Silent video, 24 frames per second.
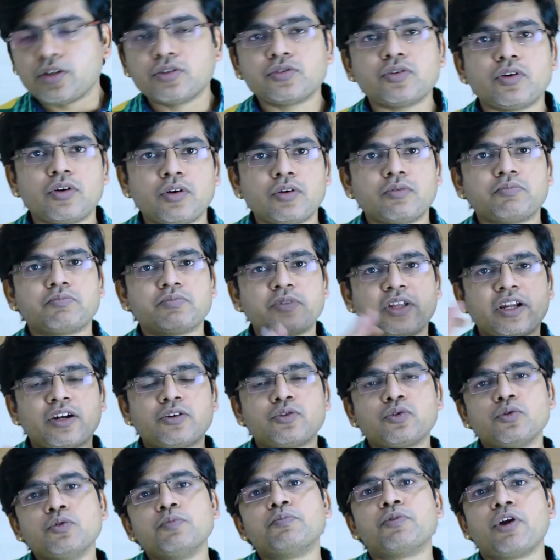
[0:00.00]
so there
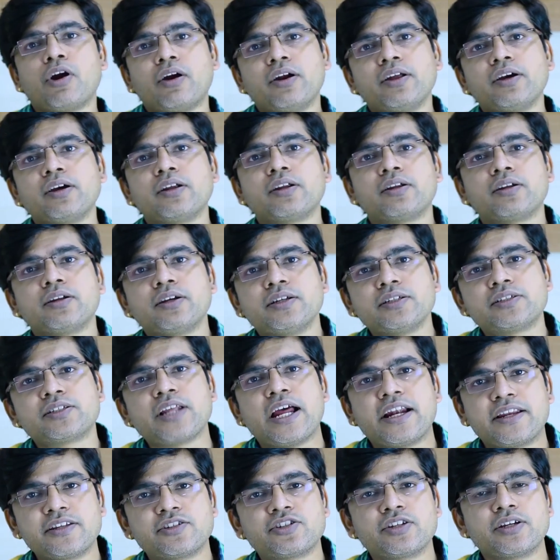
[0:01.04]
are two broader
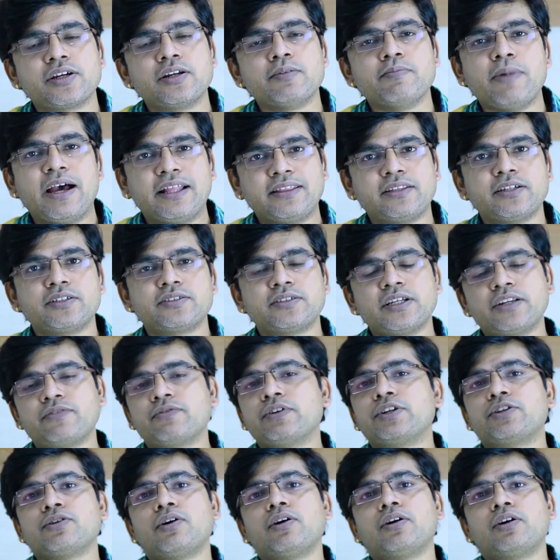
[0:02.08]
statistical methods that
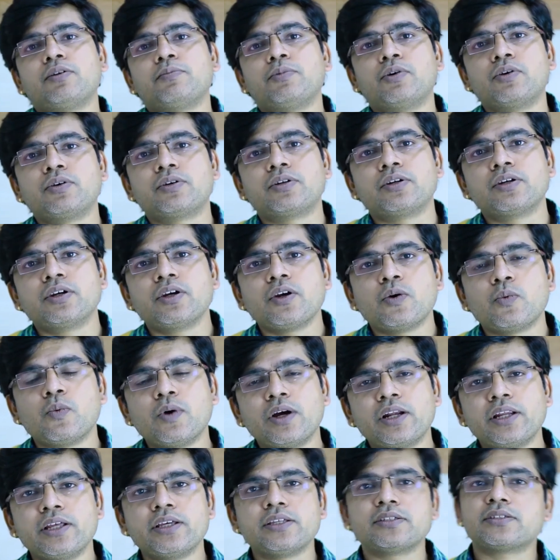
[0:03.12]
we talk about.
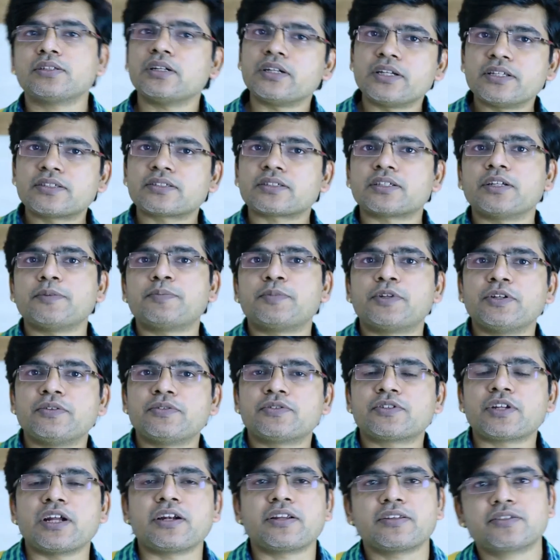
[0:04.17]
One is
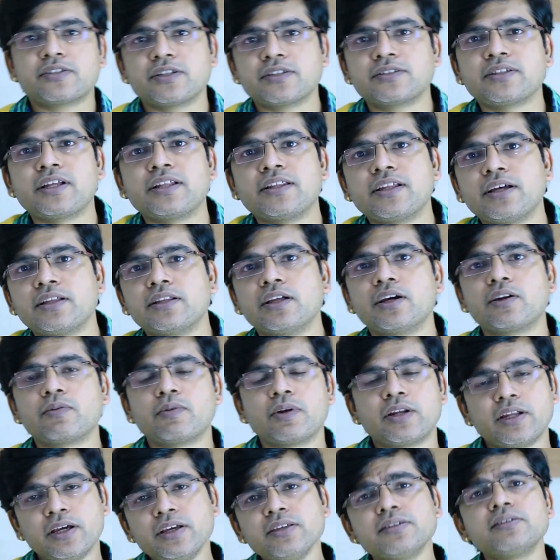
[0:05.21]
descriptive statistics and the other
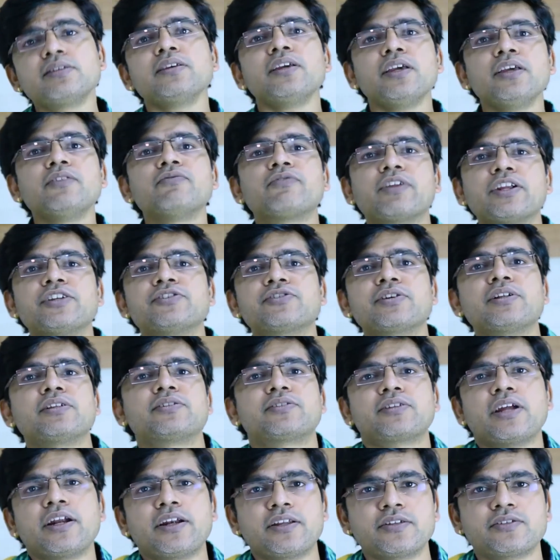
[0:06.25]
one is inferential
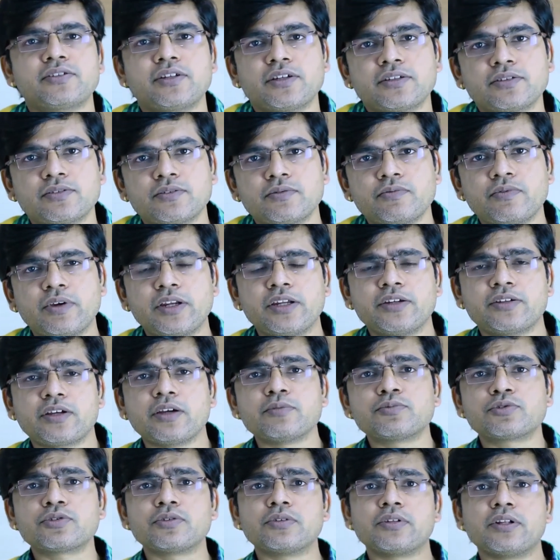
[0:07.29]
statistics. When it
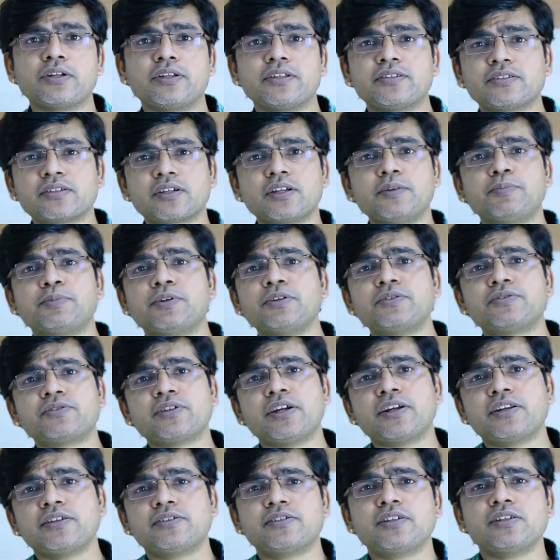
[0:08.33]
comes to the descriptive
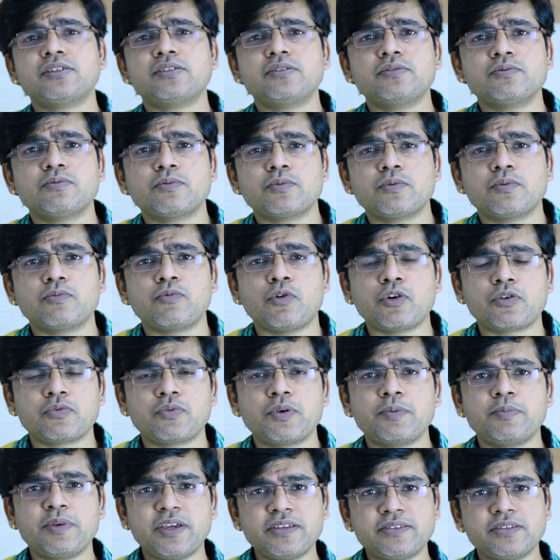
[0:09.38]
statistics, what
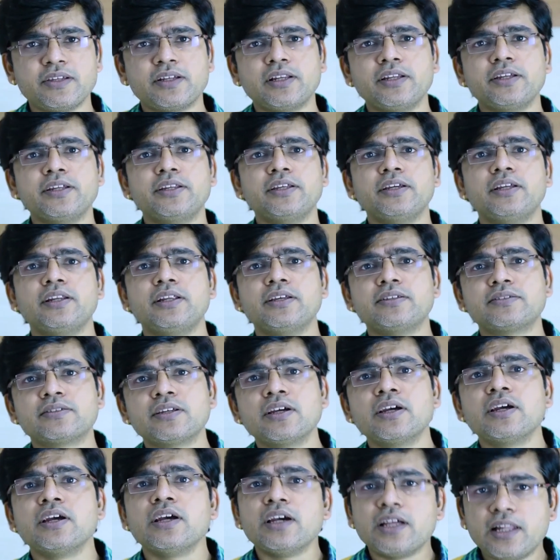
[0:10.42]
we basically deal
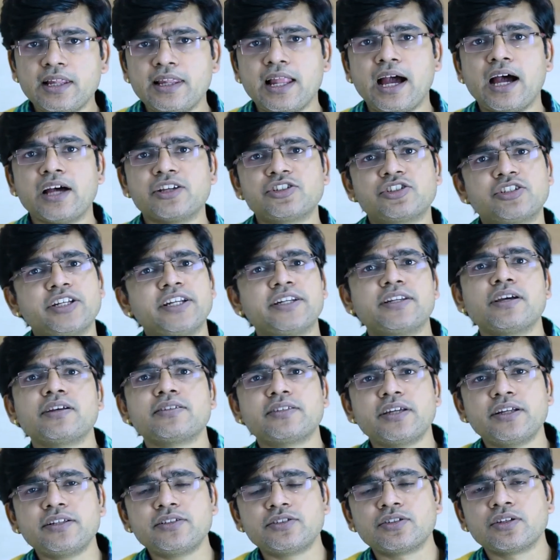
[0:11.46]
is large data
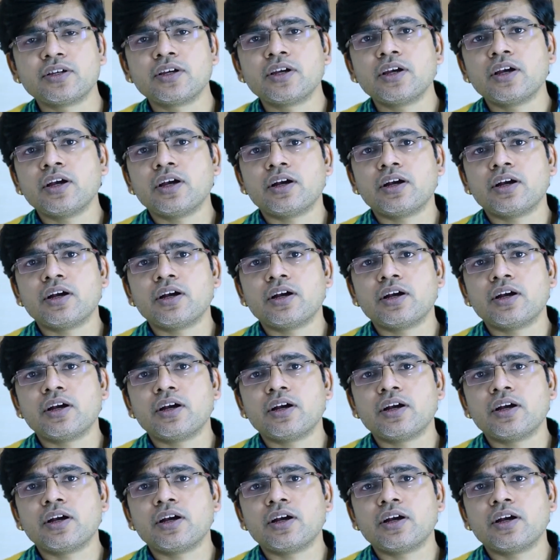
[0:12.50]
sets,